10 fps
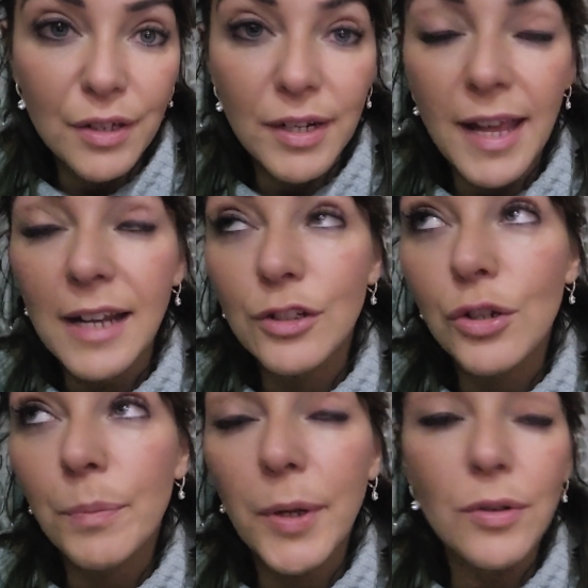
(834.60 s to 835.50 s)
going to
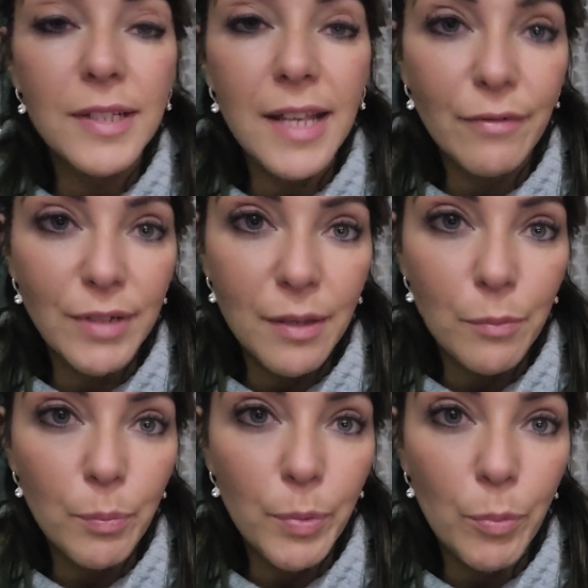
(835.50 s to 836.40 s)
catch up on a series
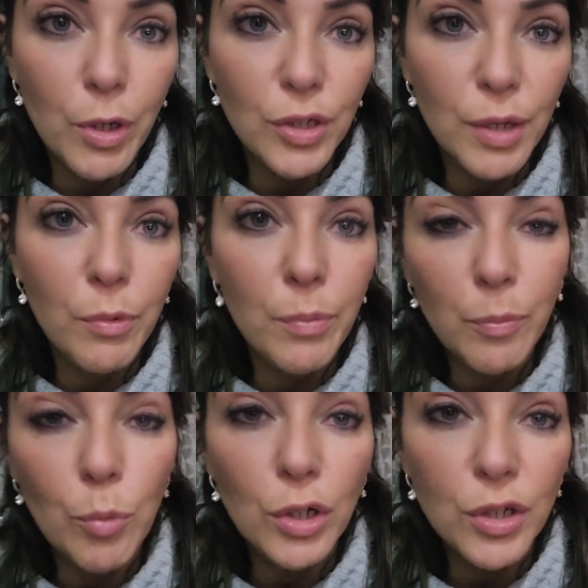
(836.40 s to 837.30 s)
that we've been watching. We've
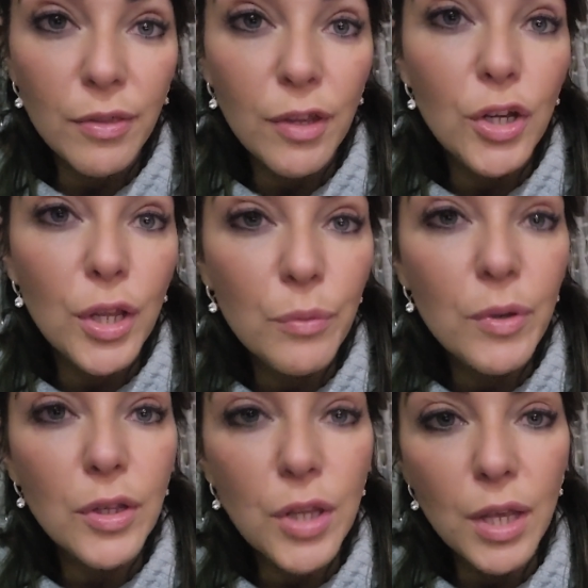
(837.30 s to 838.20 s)
been watching the
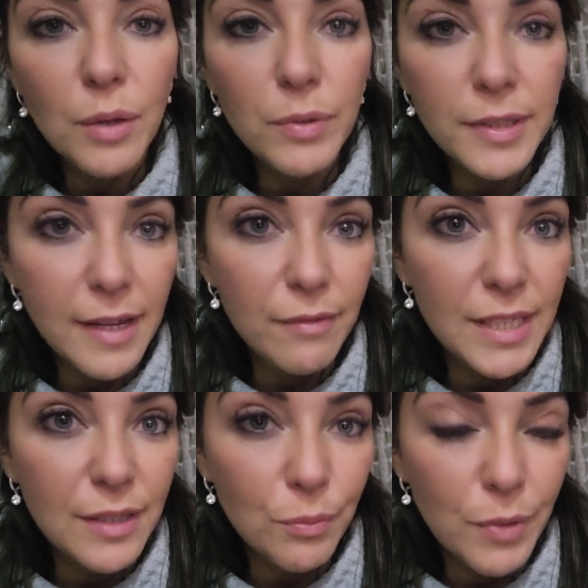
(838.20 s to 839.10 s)
New You,
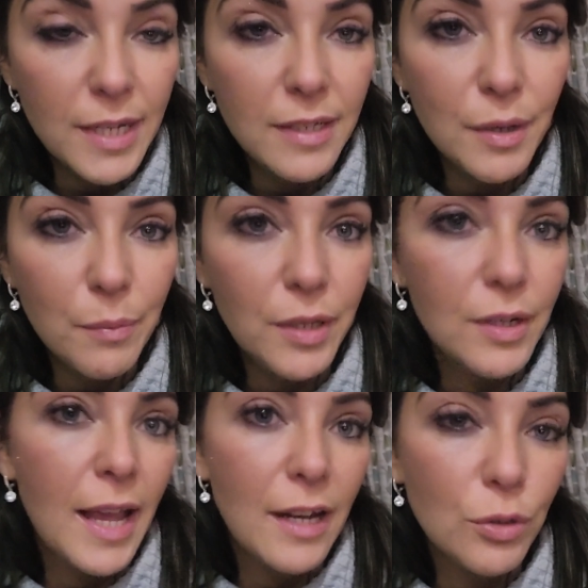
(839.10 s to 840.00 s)
series 3, so we're going
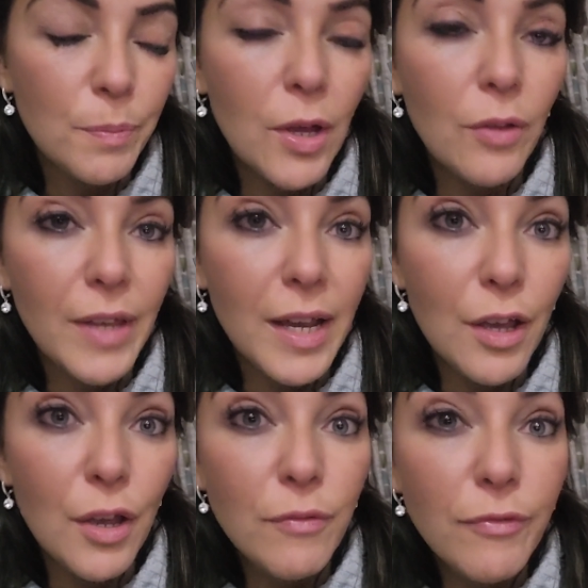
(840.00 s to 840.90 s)
to catch up on that
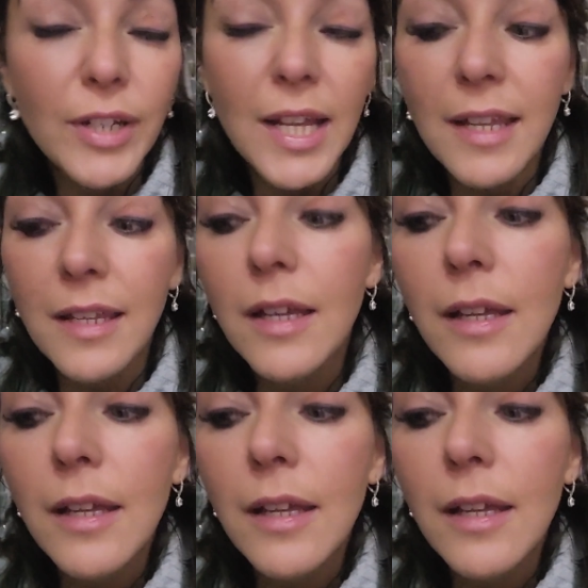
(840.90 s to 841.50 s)
hopefully.